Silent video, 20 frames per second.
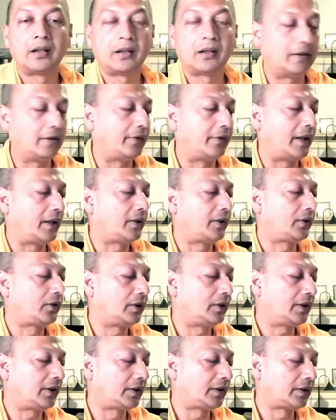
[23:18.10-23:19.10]
Alright, so
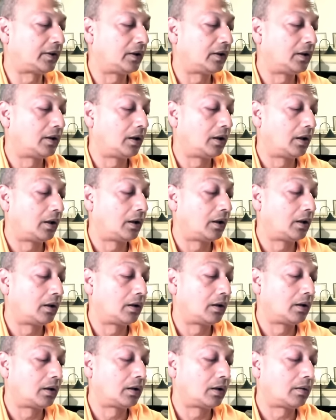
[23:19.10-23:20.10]
this
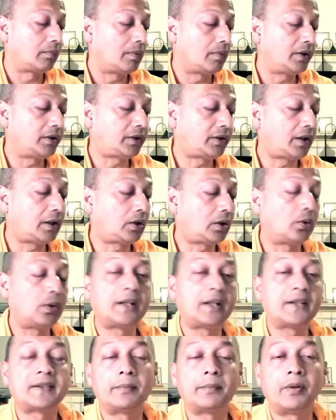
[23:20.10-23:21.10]
mantra
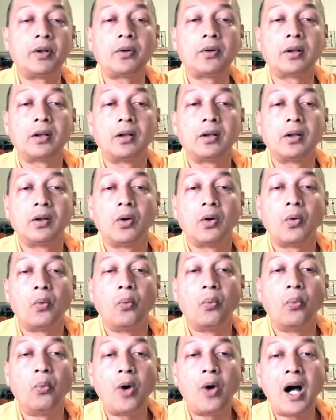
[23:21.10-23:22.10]
told us about
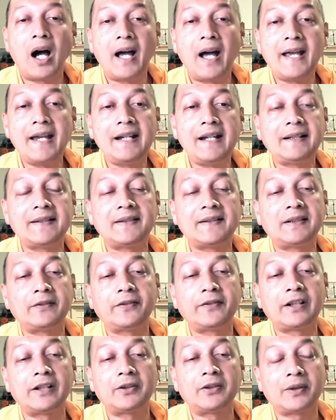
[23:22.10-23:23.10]
why it is
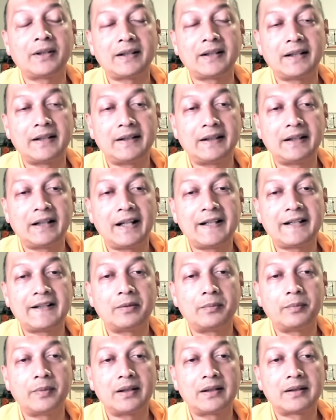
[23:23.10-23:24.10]
difficult to attain
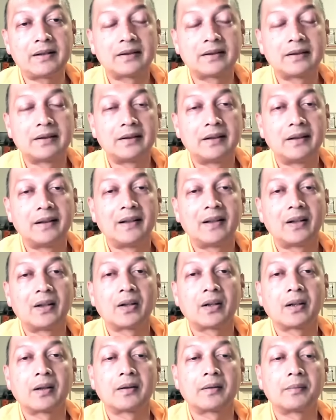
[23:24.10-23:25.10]
enlightenment.
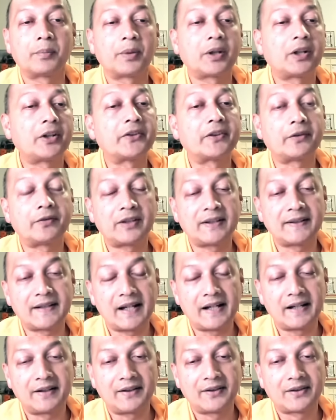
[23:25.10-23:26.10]
Because of
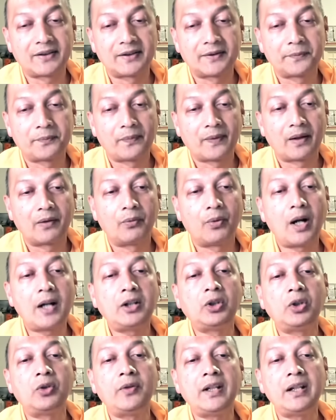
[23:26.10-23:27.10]
desires.
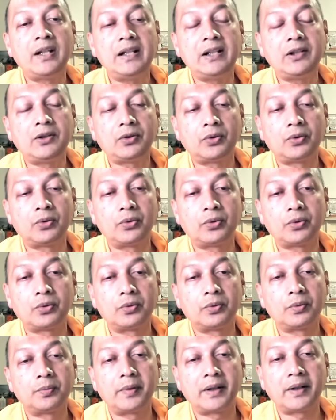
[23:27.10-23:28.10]
What do we need to do
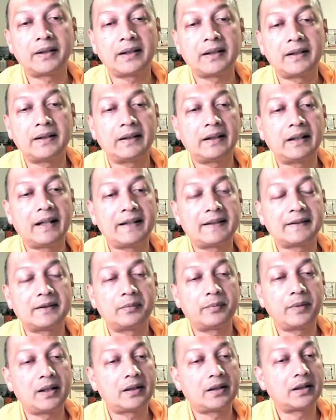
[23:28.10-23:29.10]
to attain
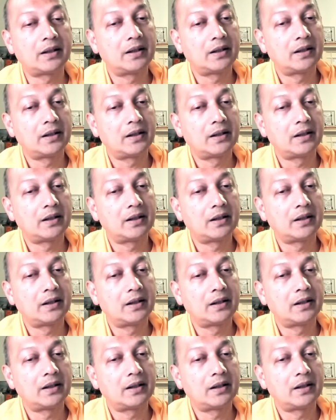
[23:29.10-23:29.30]
enlightenment?